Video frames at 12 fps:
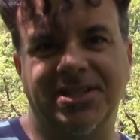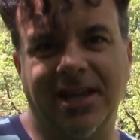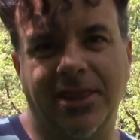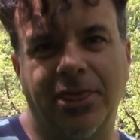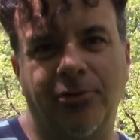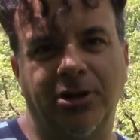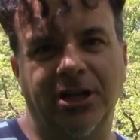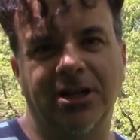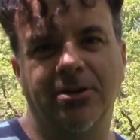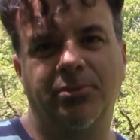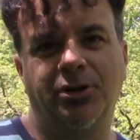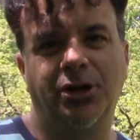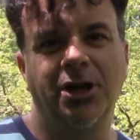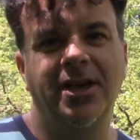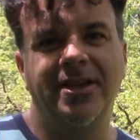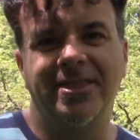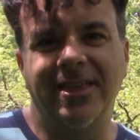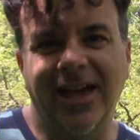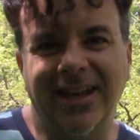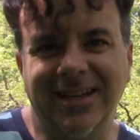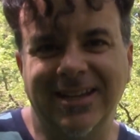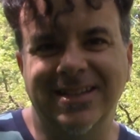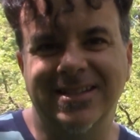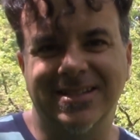is that 3 number, that
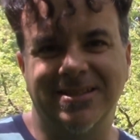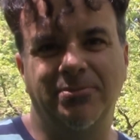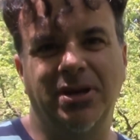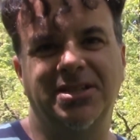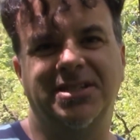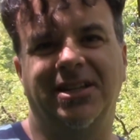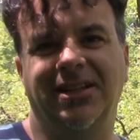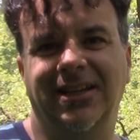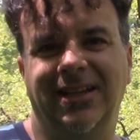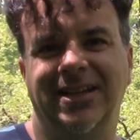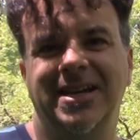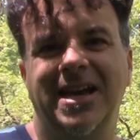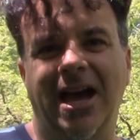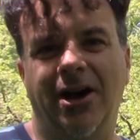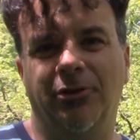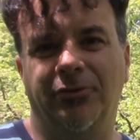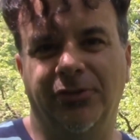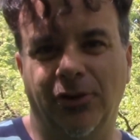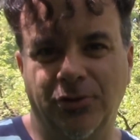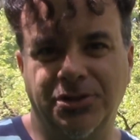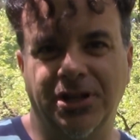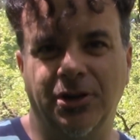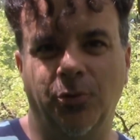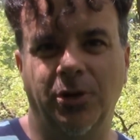is basically how it
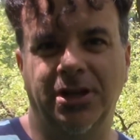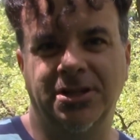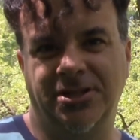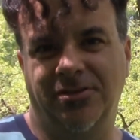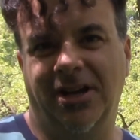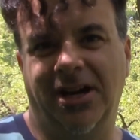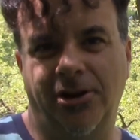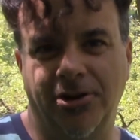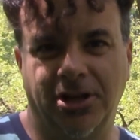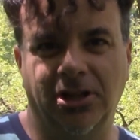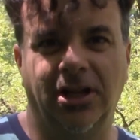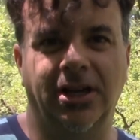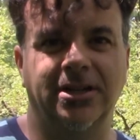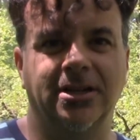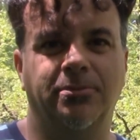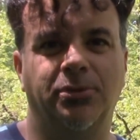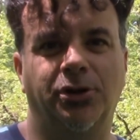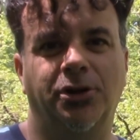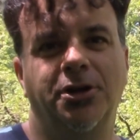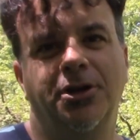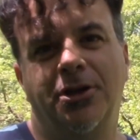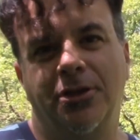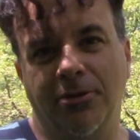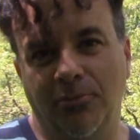floats in the wind. So the higher the glide number,
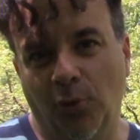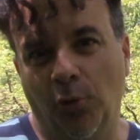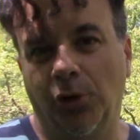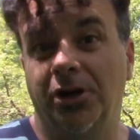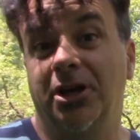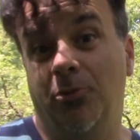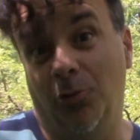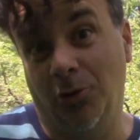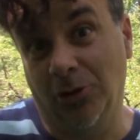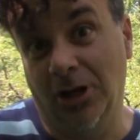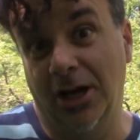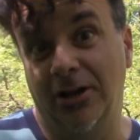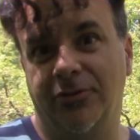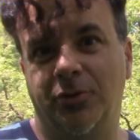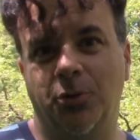the more it will glide, of